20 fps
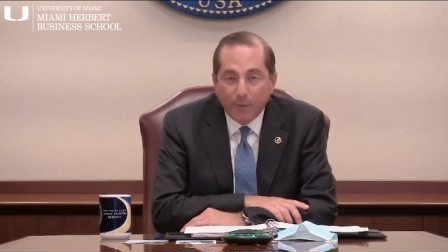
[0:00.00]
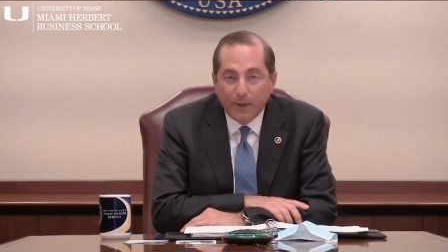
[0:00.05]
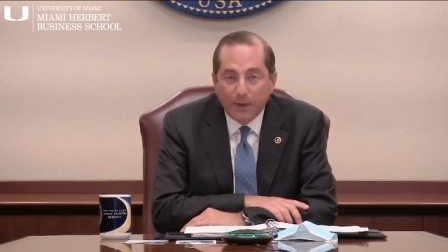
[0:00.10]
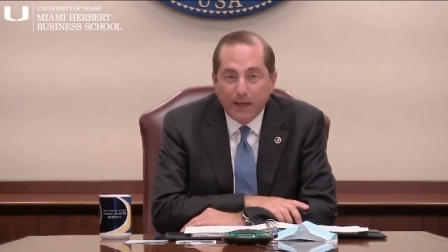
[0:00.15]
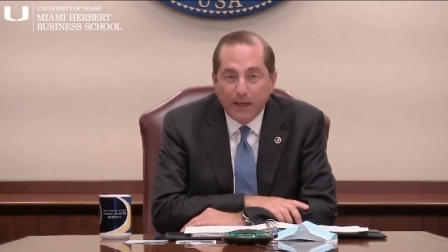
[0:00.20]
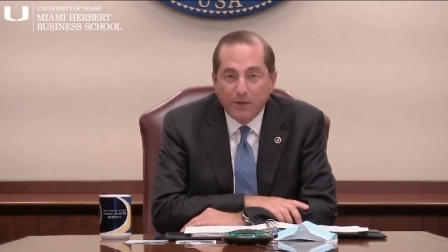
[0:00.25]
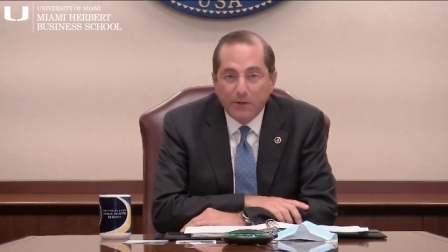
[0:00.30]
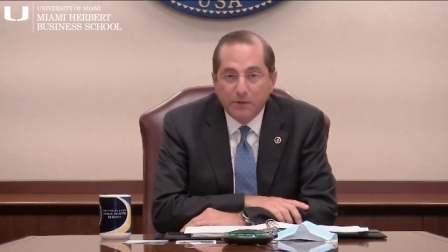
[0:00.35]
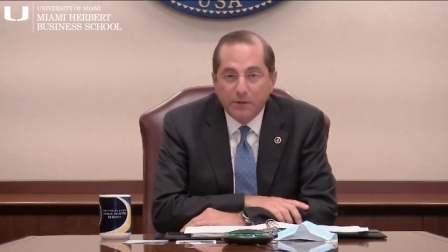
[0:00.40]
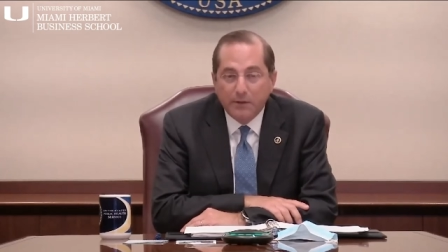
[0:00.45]

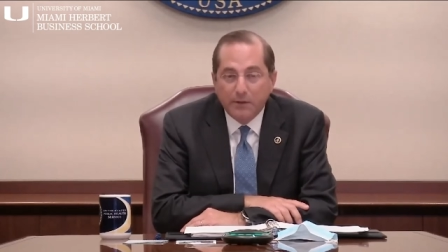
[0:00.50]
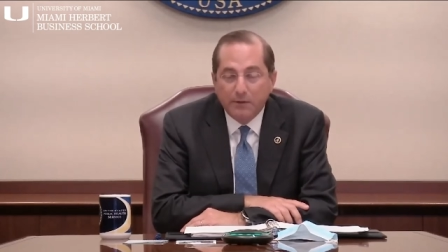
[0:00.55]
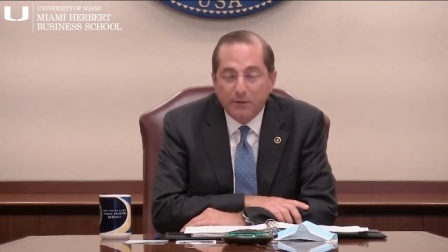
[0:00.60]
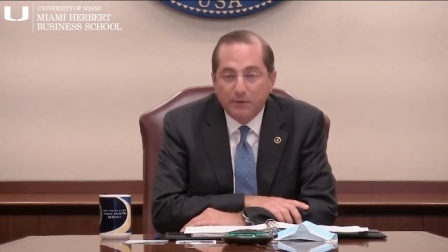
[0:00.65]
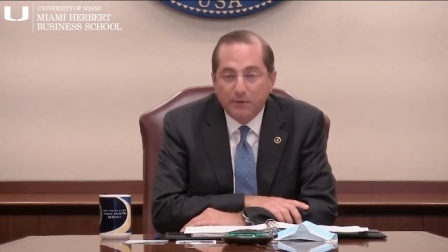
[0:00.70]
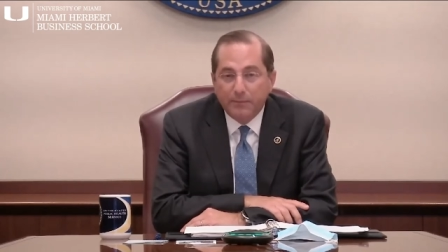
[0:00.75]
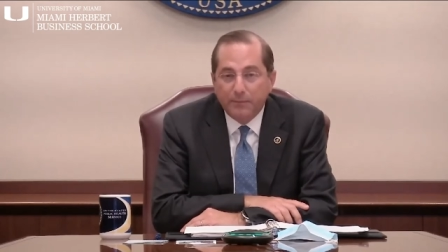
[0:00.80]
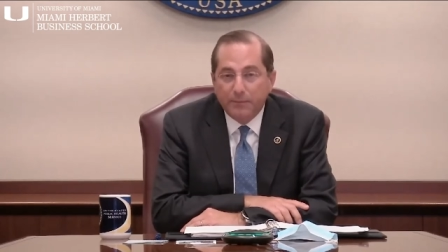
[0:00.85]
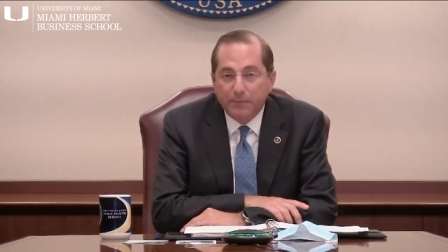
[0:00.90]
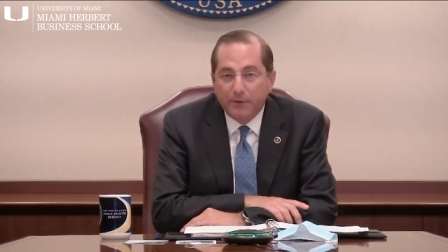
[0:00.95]
reagents,
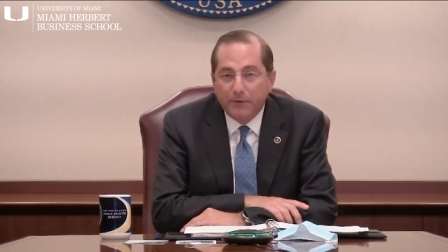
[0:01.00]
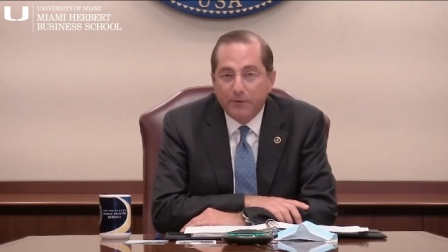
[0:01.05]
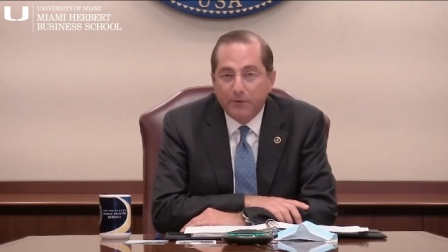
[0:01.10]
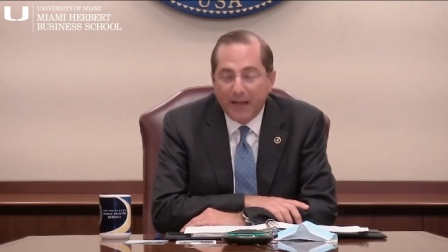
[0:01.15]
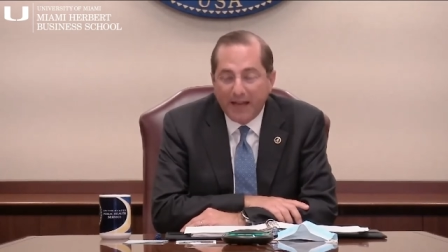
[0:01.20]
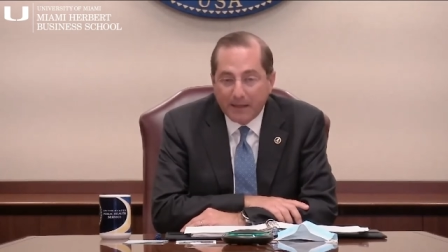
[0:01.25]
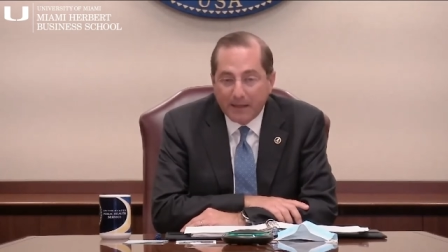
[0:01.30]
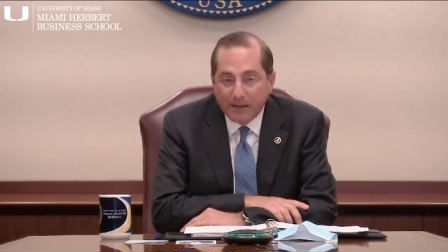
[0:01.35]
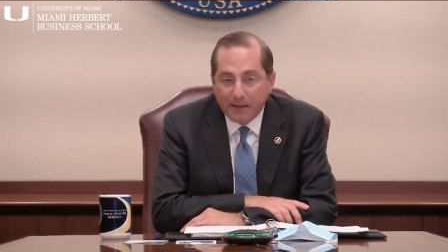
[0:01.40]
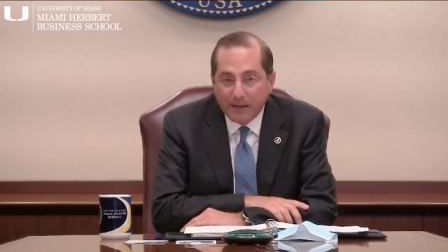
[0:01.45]

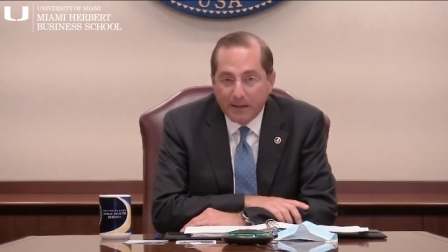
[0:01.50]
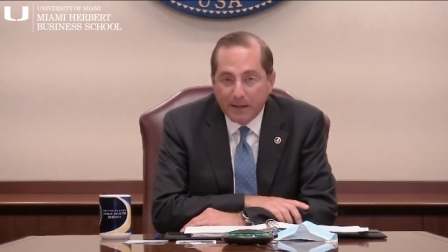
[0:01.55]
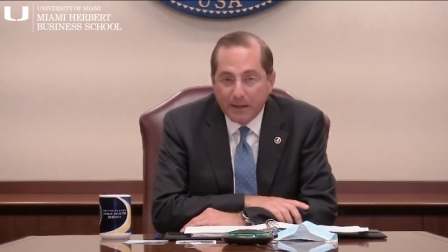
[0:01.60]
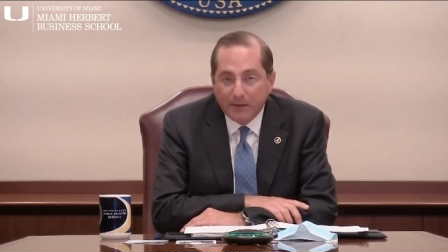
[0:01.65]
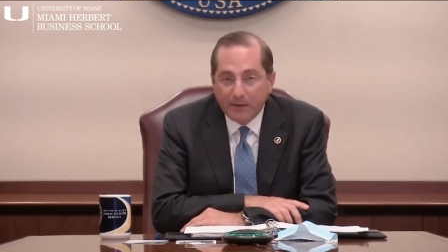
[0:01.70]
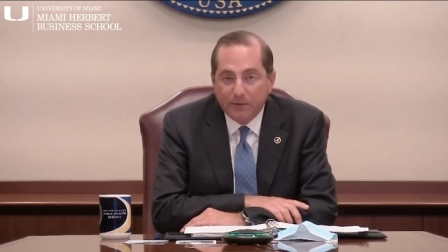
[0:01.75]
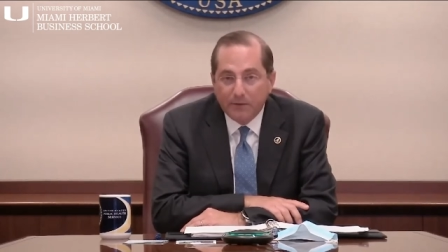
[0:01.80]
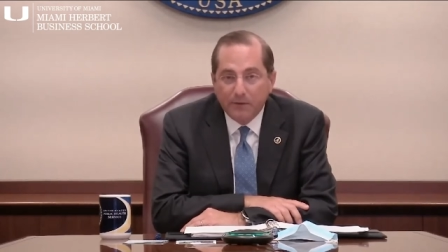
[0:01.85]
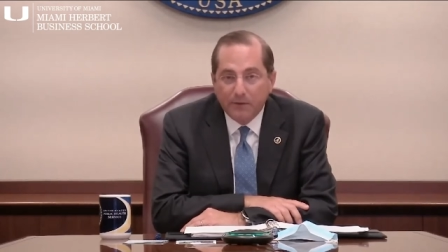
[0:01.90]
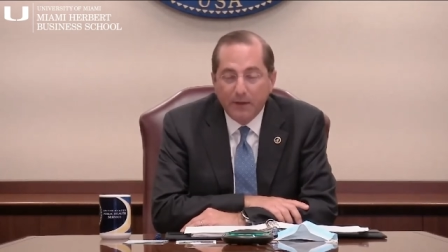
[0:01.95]

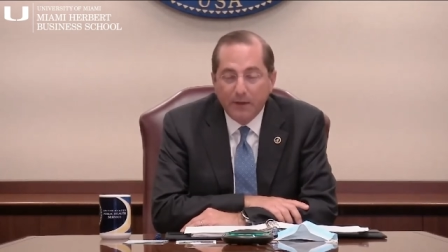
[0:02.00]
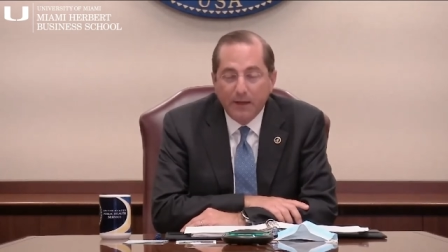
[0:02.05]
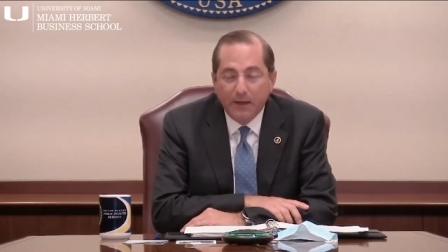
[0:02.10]
techniques,